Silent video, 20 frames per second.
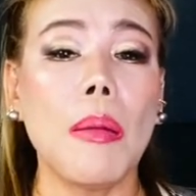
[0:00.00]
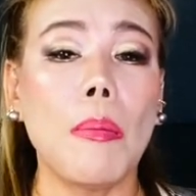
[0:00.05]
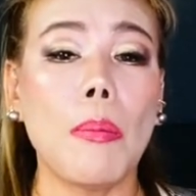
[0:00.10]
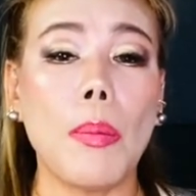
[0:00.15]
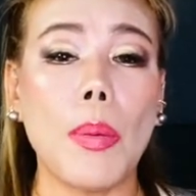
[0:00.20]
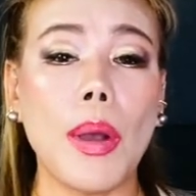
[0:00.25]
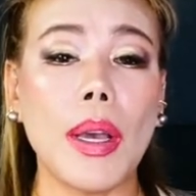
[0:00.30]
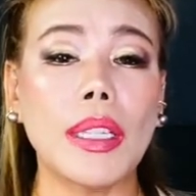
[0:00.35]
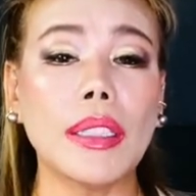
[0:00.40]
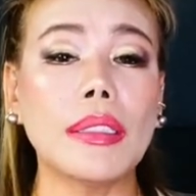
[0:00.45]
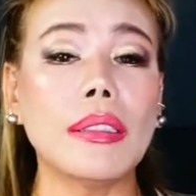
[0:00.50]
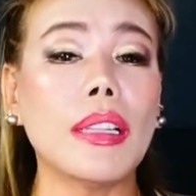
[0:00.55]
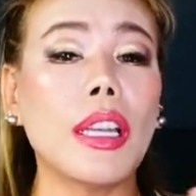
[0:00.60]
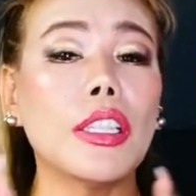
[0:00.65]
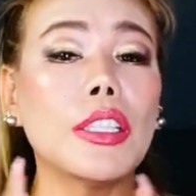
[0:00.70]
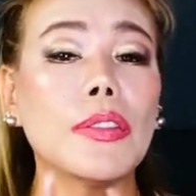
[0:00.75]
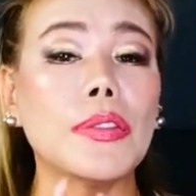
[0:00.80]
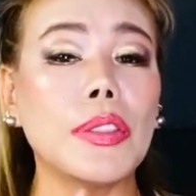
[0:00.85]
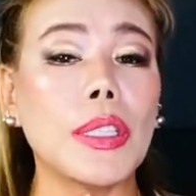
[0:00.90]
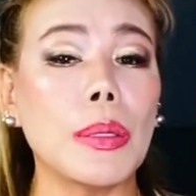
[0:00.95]
but
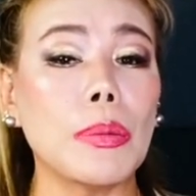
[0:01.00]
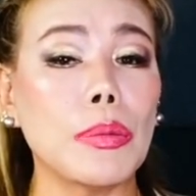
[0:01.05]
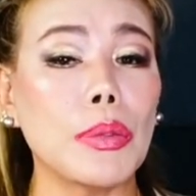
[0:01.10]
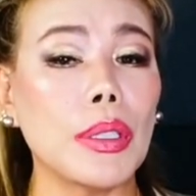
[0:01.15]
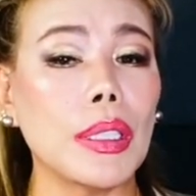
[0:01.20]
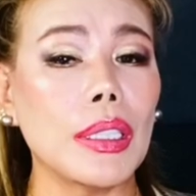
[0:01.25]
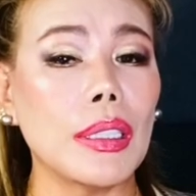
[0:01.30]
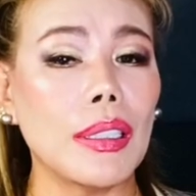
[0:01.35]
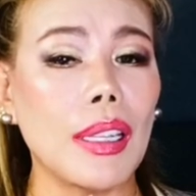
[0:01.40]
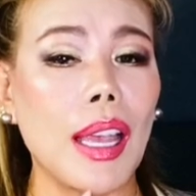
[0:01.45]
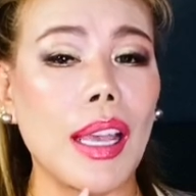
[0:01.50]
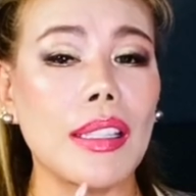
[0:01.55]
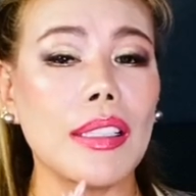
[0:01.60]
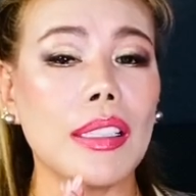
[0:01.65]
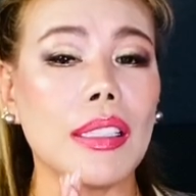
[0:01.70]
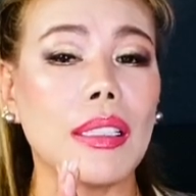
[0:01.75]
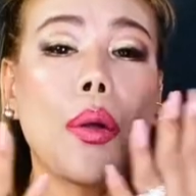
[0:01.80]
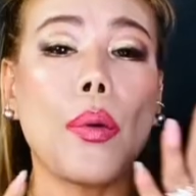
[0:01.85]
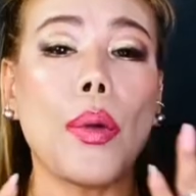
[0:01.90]
none of them really last.